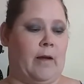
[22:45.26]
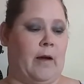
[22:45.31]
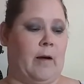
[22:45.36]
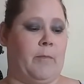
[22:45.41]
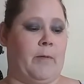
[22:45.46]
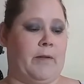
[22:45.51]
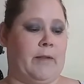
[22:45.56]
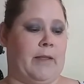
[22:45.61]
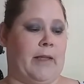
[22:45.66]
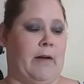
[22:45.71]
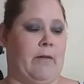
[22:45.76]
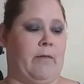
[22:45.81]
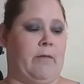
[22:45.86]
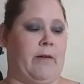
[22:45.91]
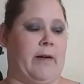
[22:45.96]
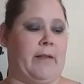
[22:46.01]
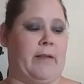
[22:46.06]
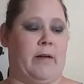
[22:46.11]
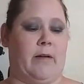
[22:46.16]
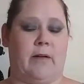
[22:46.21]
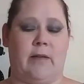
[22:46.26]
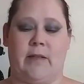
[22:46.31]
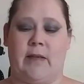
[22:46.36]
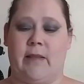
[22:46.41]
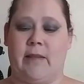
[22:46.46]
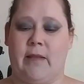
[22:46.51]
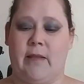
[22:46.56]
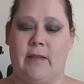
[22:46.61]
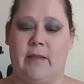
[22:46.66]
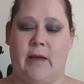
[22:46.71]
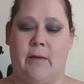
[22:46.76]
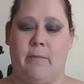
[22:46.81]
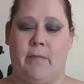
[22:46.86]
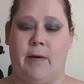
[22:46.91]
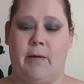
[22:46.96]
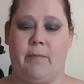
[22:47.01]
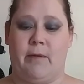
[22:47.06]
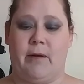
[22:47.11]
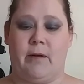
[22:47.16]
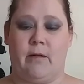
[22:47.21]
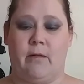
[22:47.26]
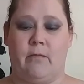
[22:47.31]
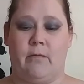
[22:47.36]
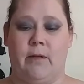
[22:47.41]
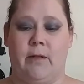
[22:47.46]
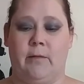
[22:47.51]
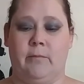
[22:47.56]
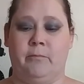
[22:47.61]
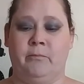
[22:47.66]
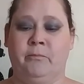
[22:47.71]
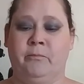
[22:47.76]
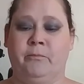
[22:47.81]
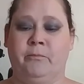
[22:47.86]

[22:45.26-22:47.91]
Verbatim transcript: I'll put that one right there because I think that might be a good one.